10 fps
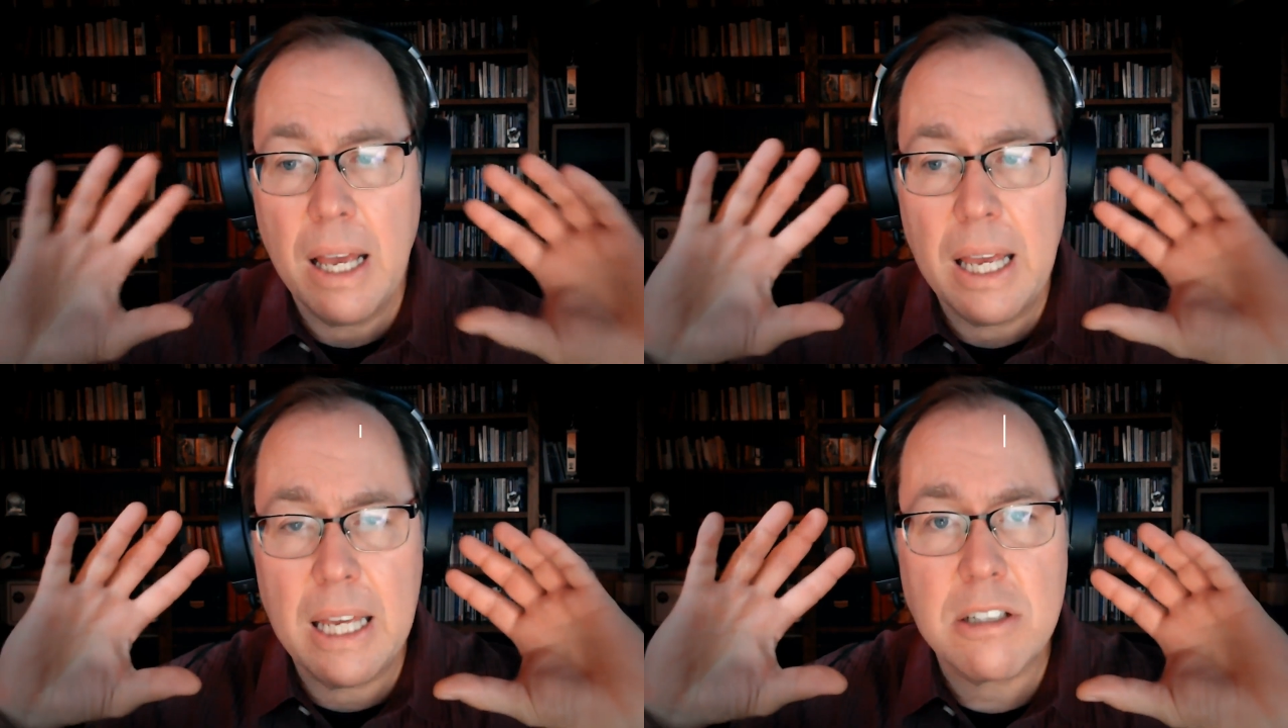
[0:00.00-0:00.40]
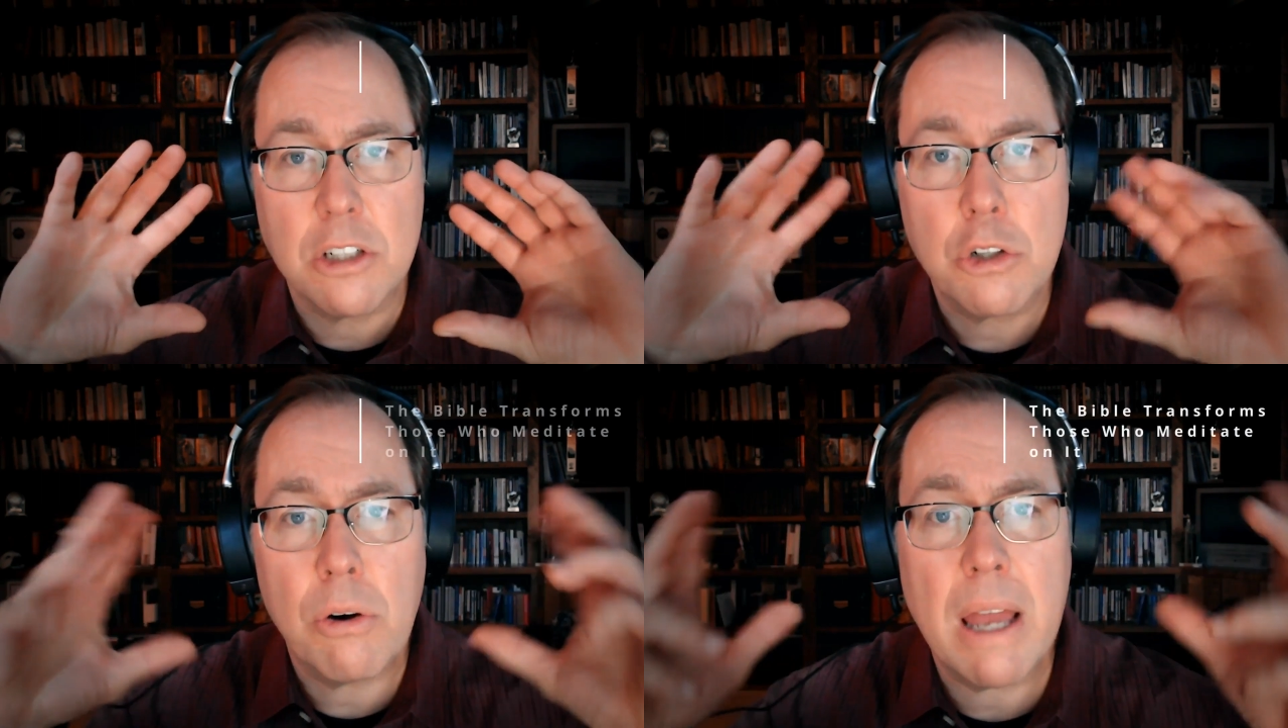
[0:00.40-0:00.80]
It's a
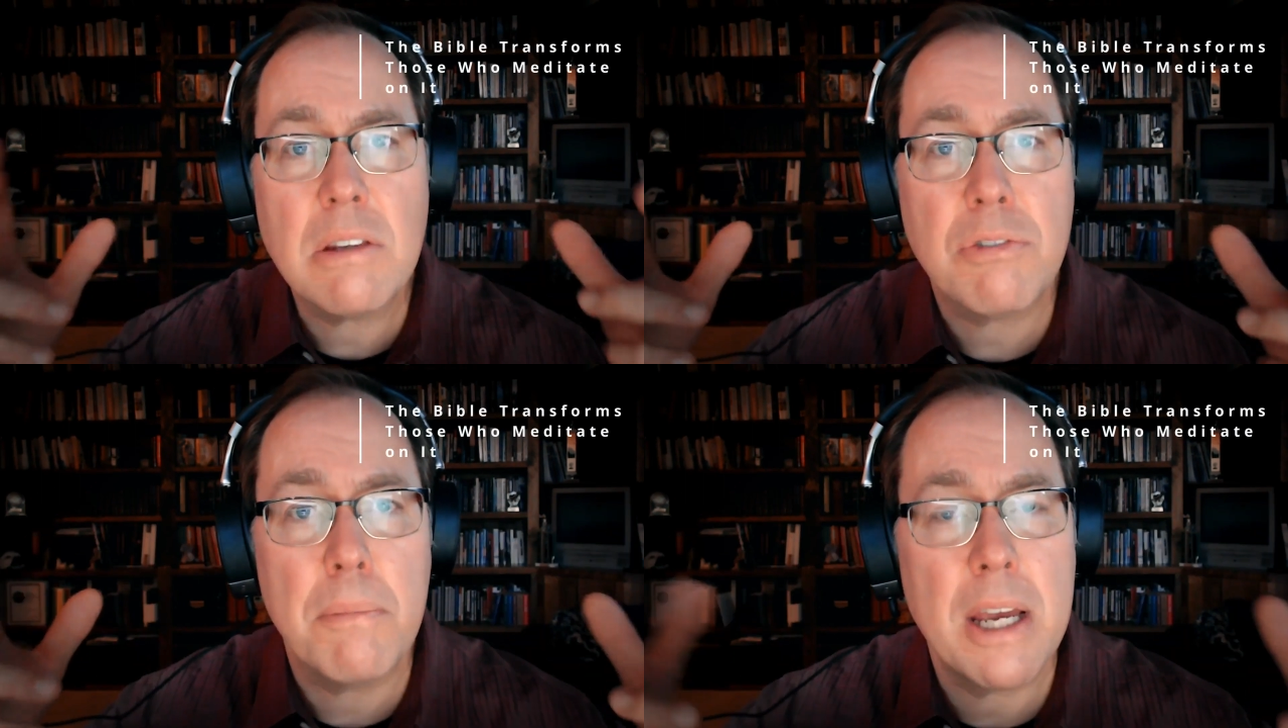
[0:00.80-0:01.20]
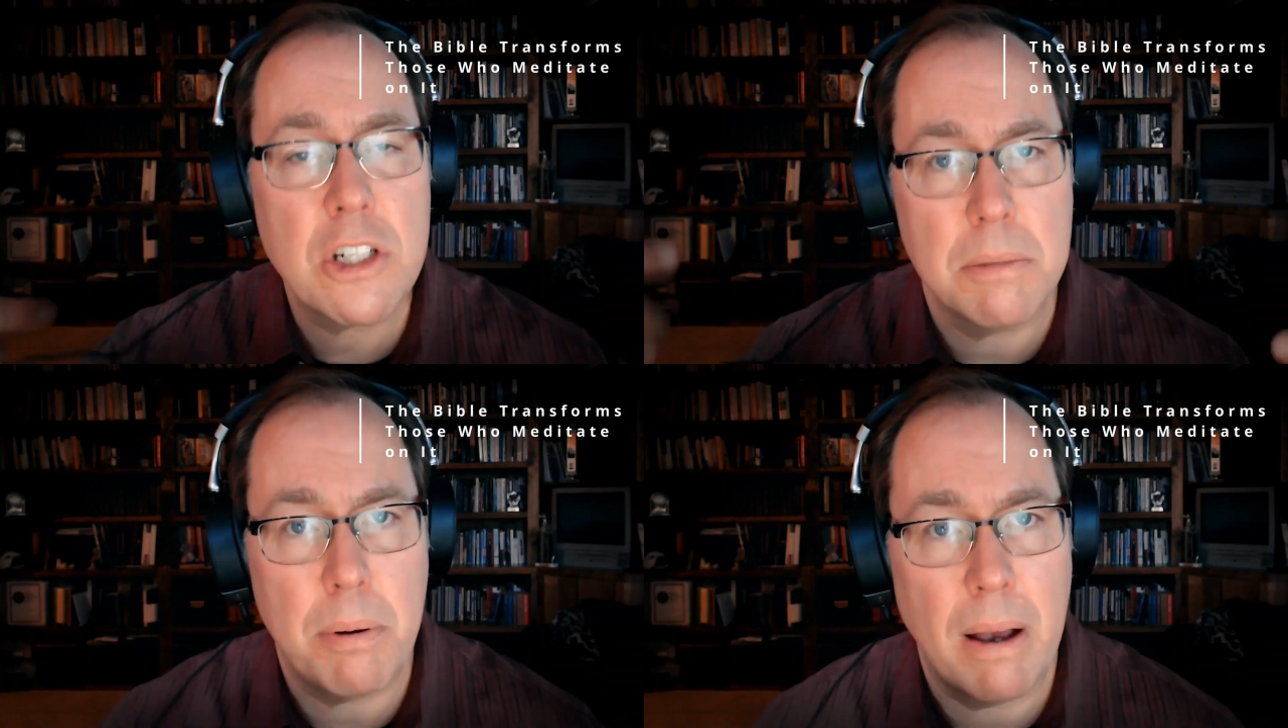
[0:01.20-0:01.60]

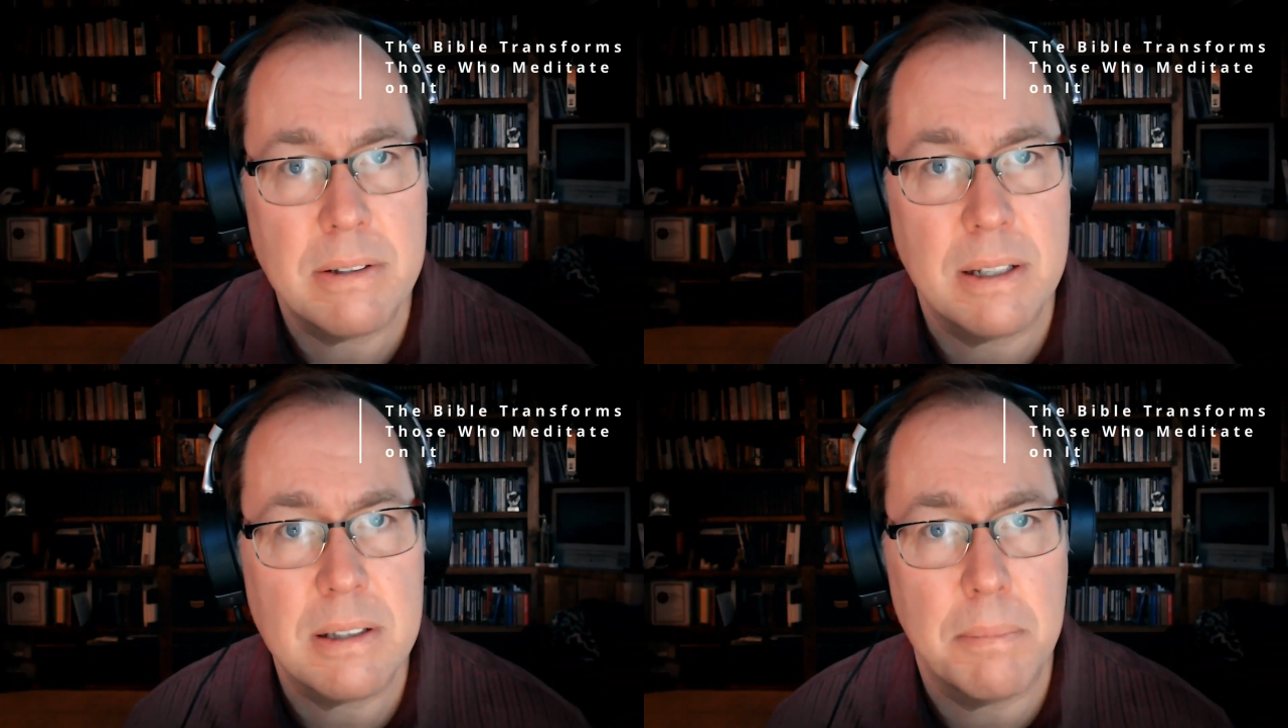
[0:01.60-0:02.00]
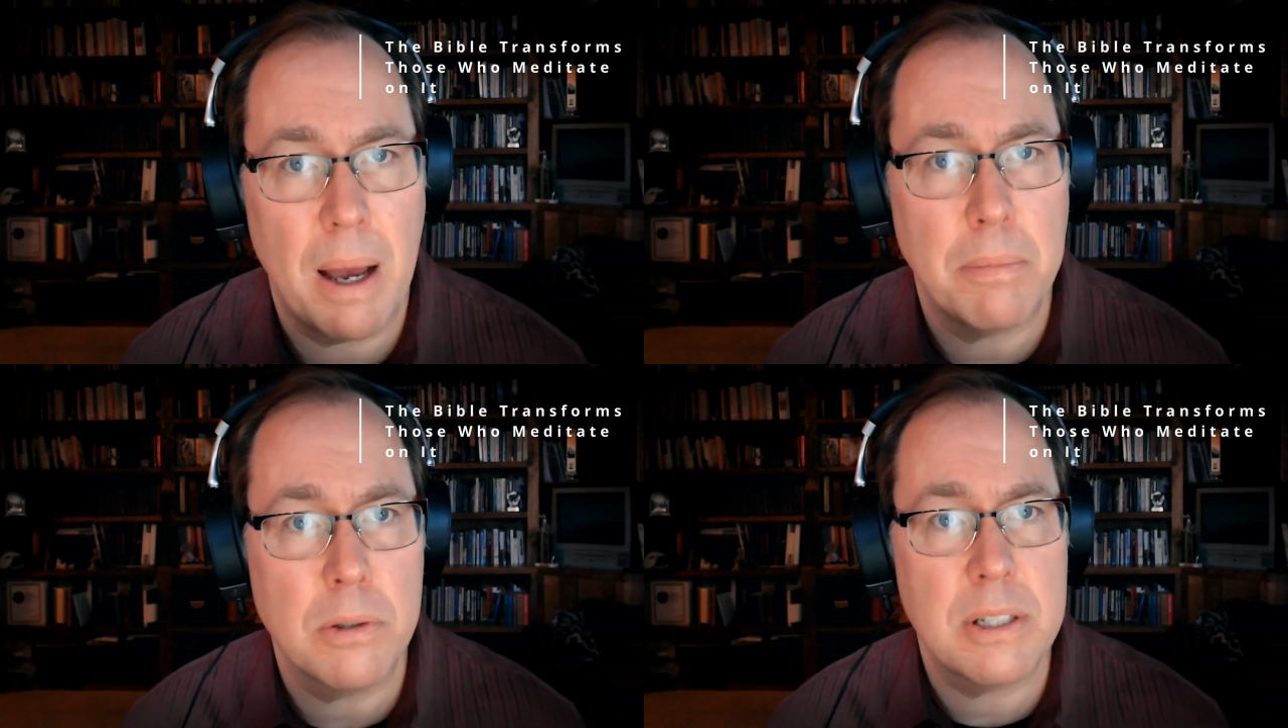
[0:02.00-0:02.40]
transformation process, the
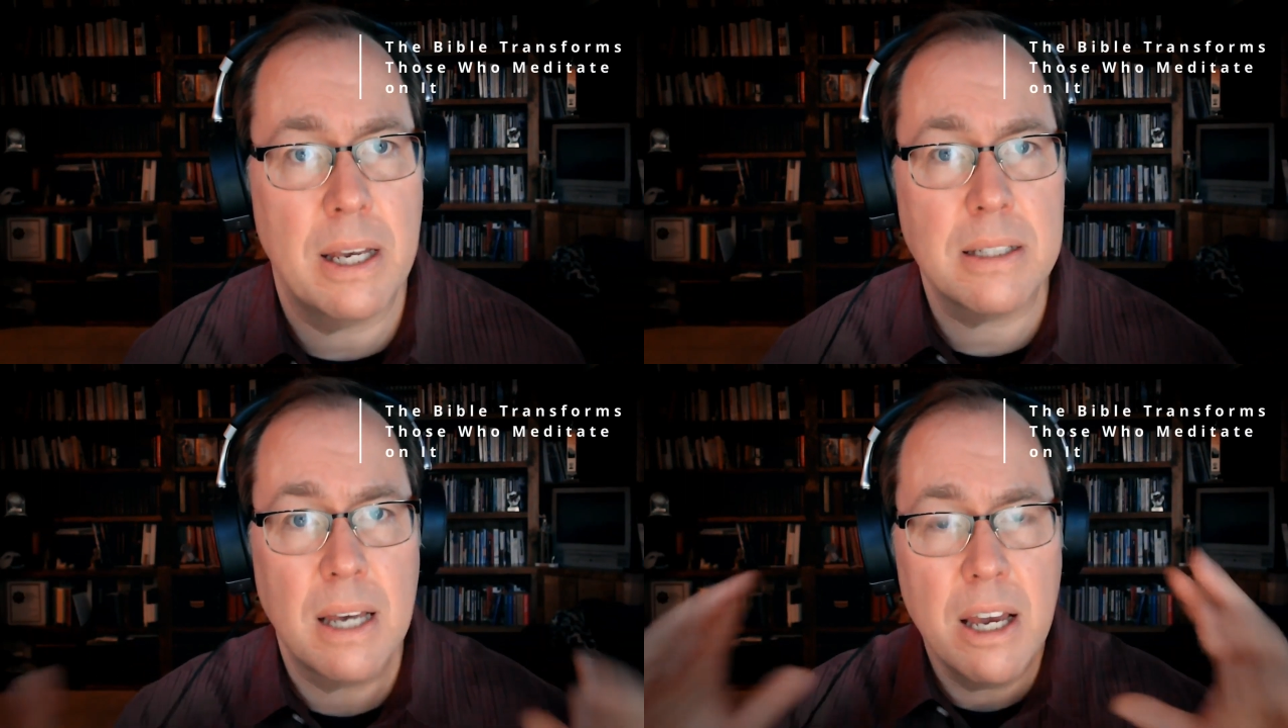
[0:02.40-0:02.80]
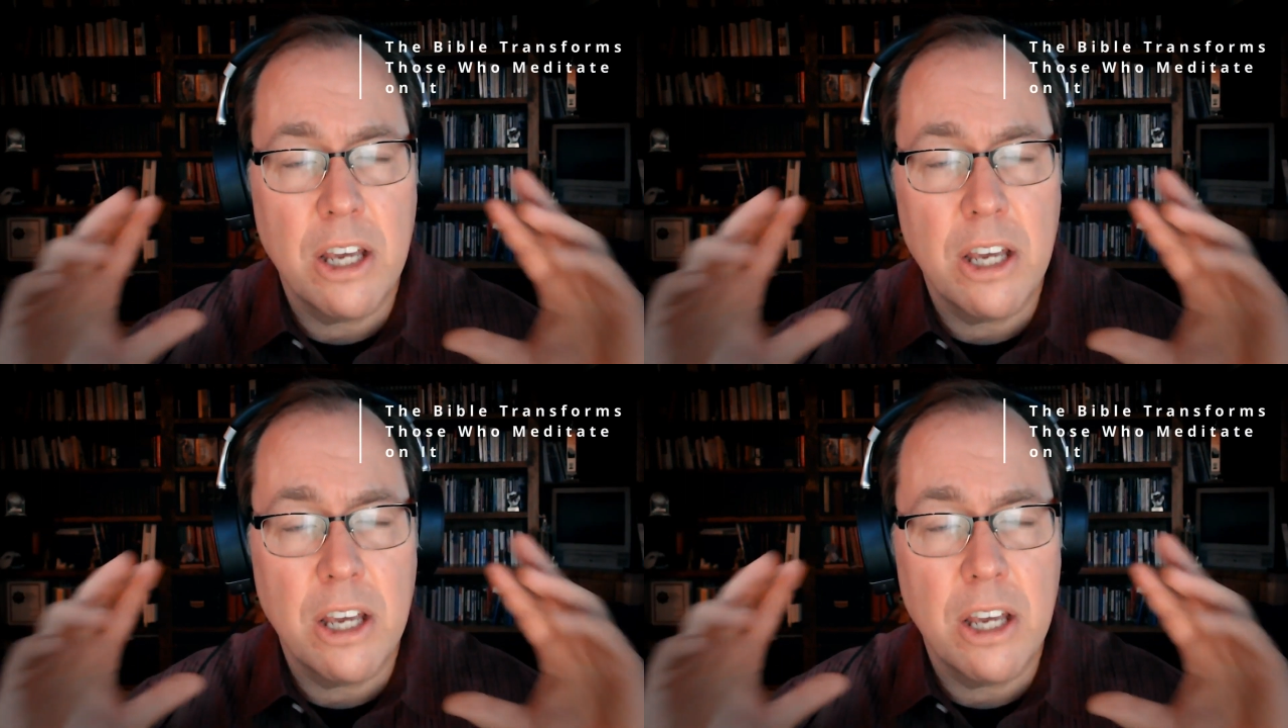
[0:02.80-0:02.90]
Bible says.